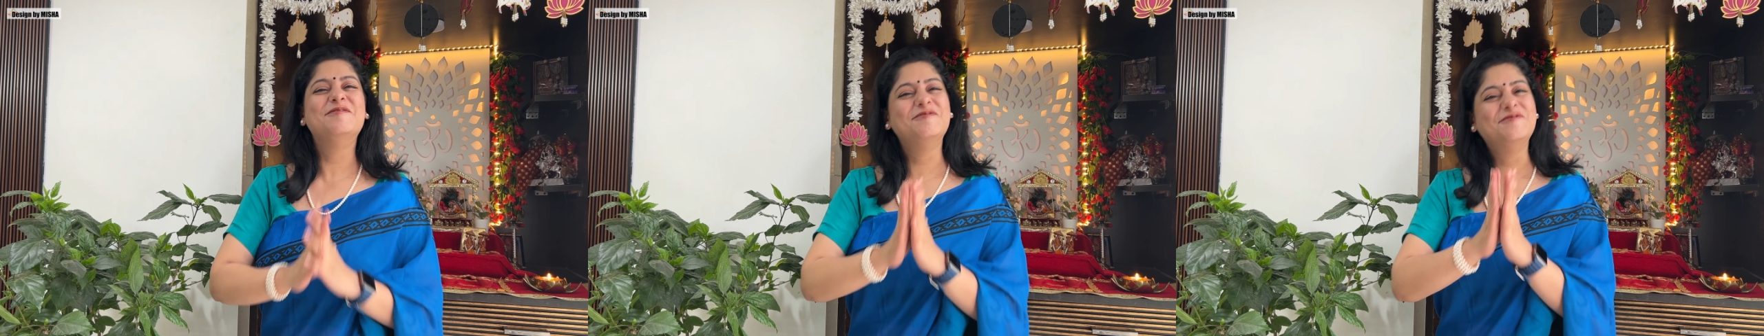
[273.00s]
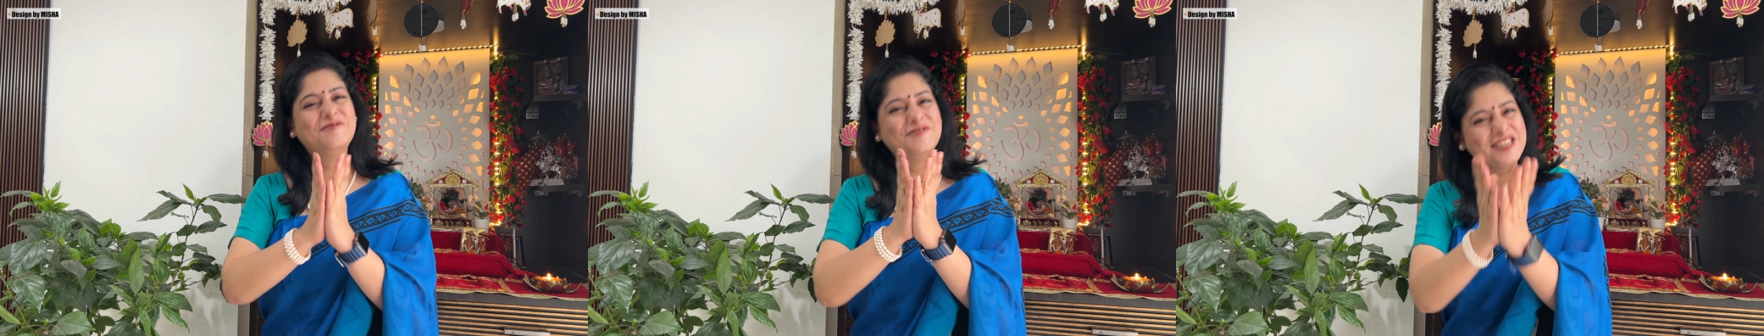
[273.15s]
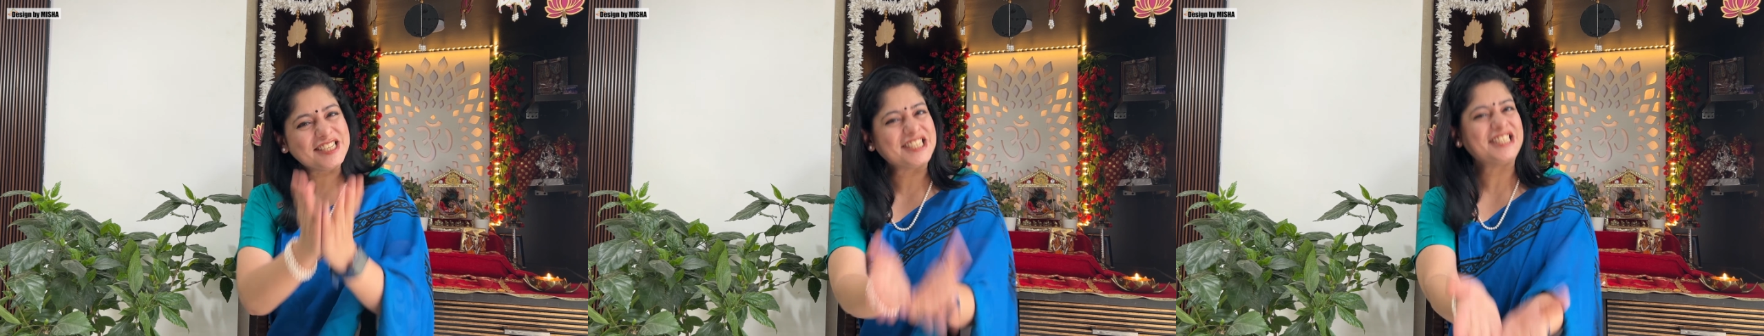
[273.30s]

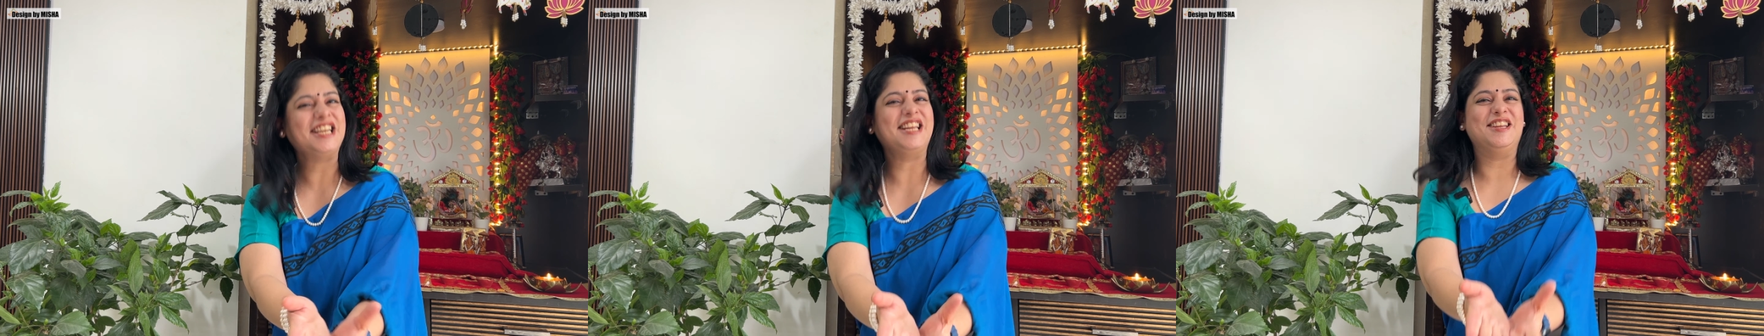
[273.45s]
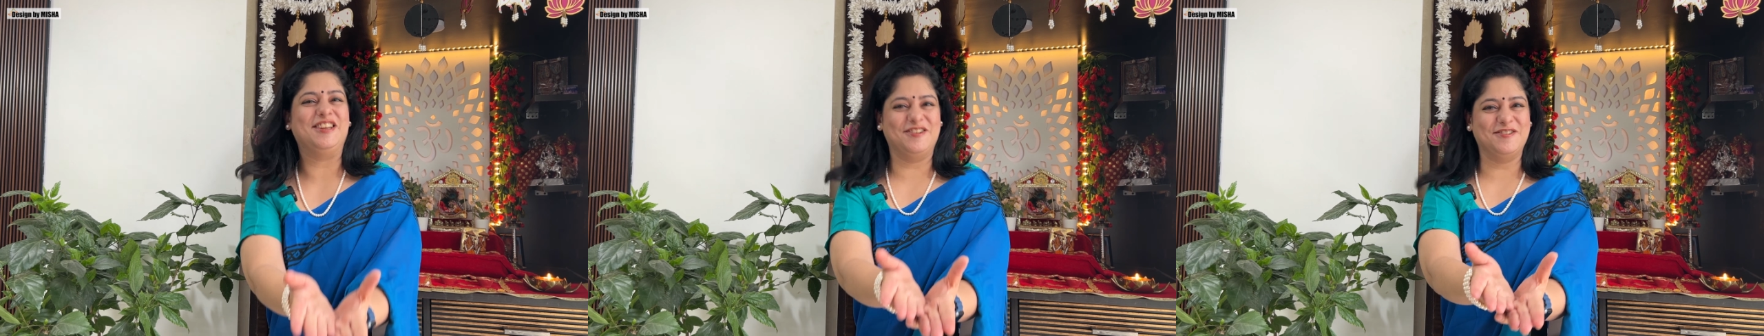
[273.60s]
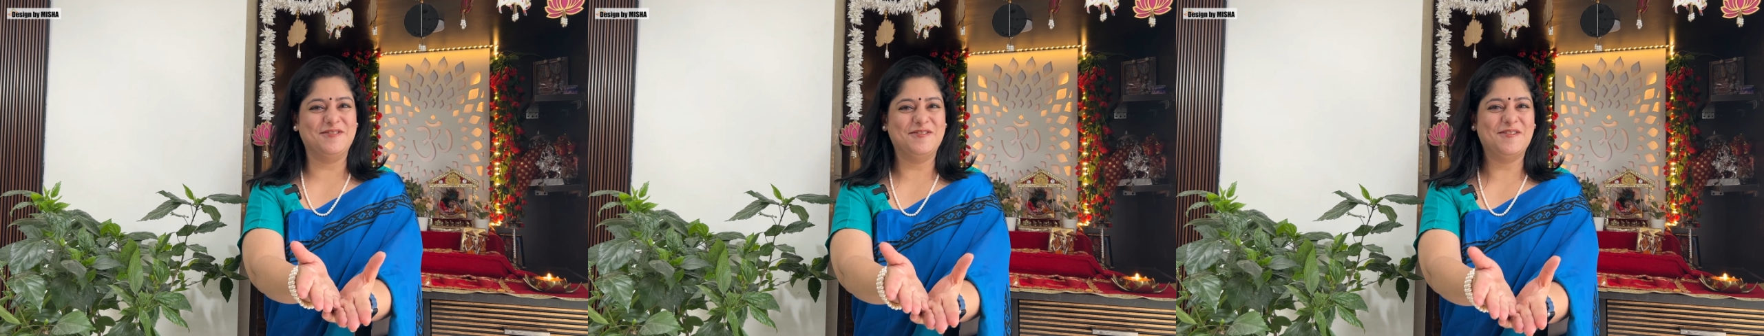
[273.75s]

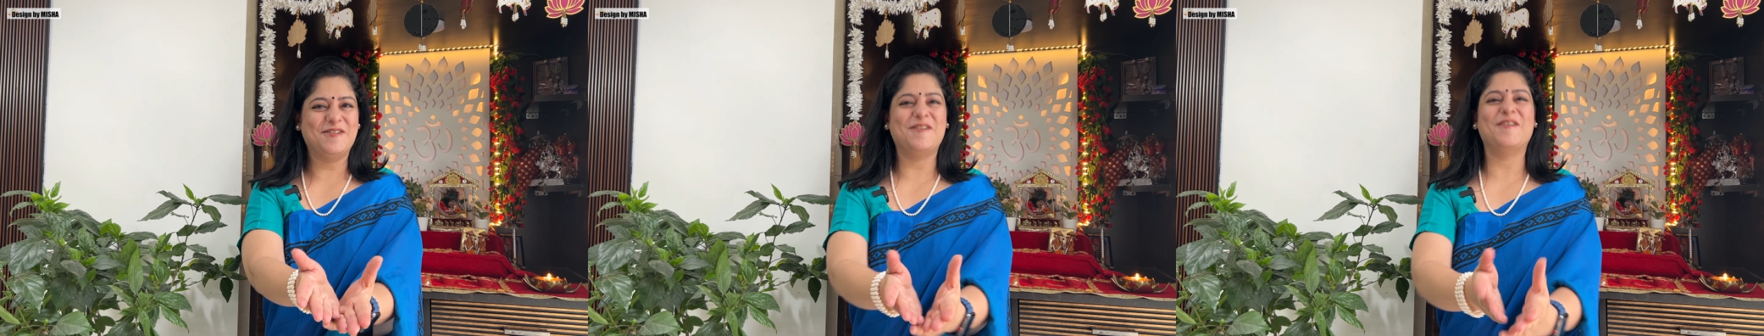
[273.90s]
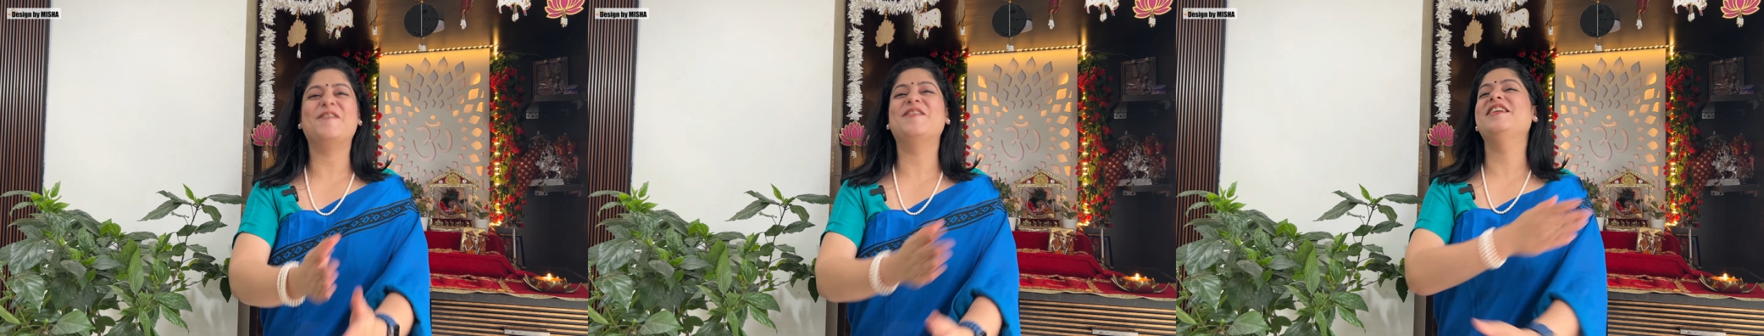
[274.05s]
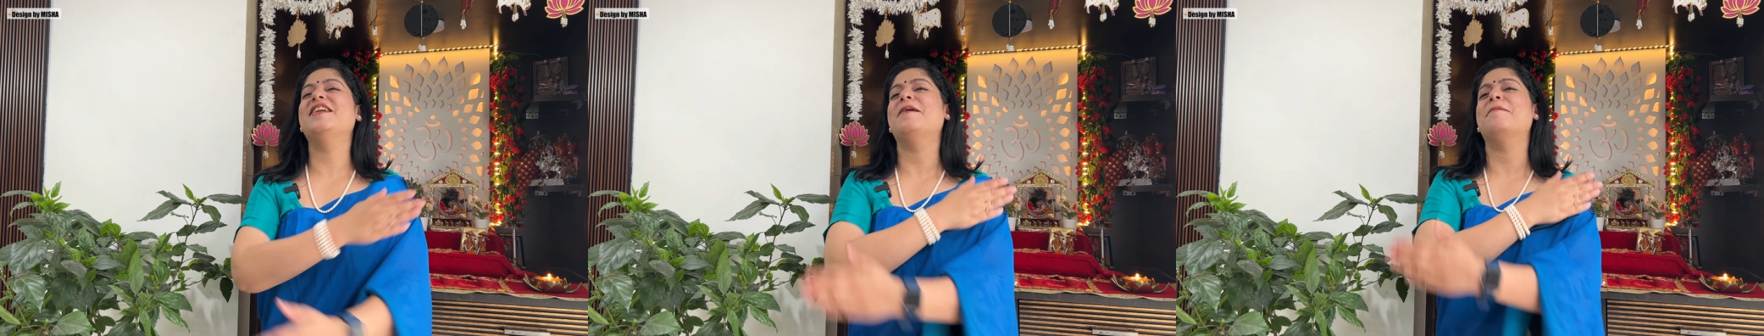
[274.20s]
Wishing you
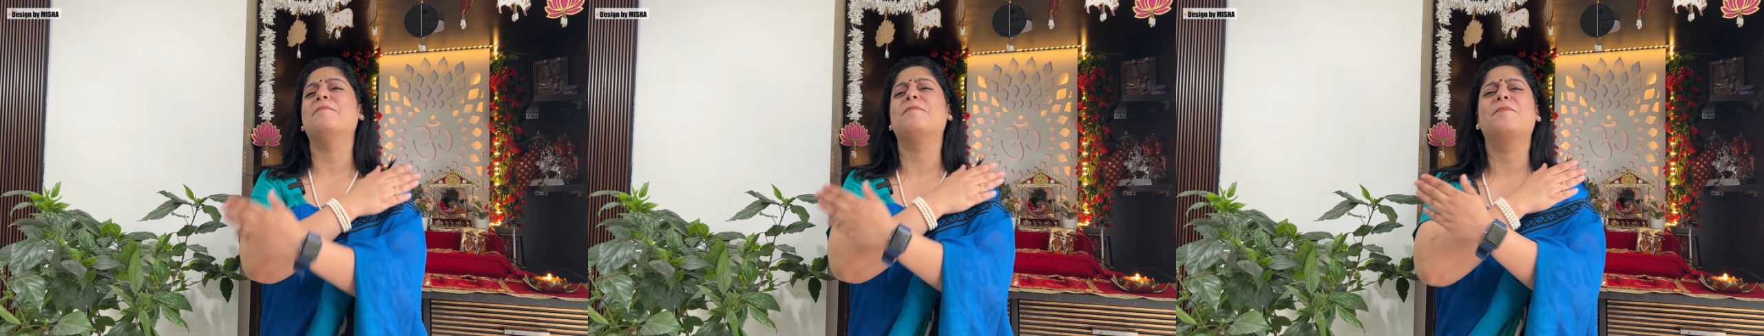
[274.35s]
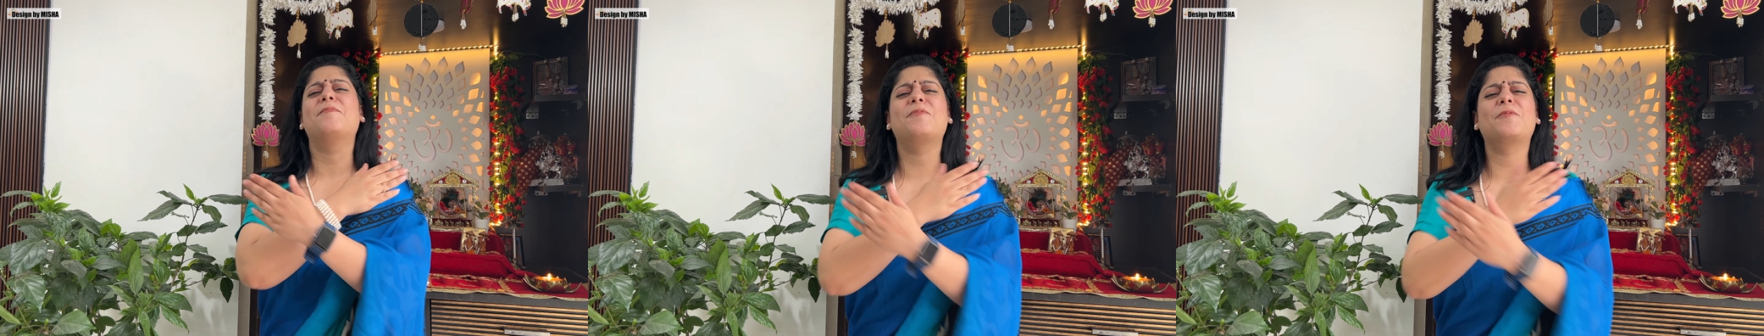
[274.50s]
all a